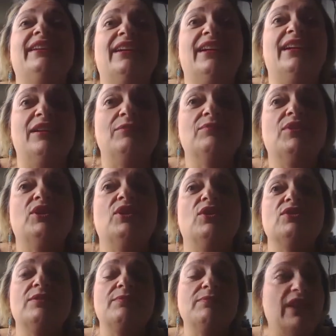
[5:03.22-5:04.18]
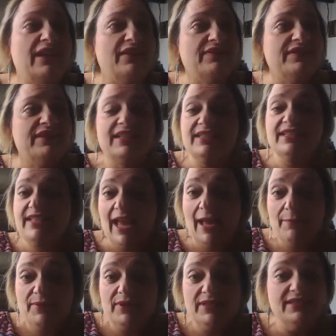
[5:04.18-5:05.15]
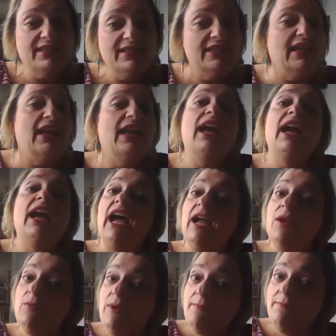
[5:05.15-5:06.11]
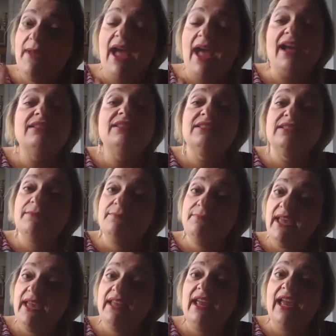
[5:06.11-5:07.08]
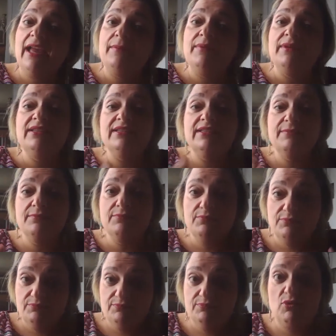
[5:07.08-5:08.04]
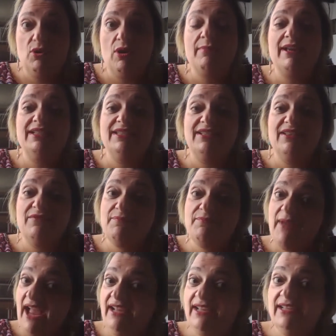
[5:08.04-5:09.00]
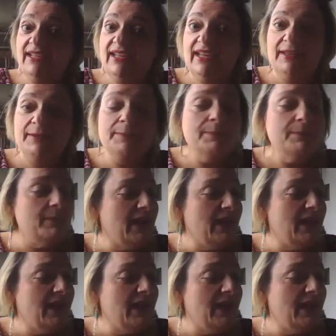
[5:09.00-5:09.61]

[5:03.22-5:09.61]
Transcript: Um, you know, some life things happened and I went back to some bad habits and brought myself back again.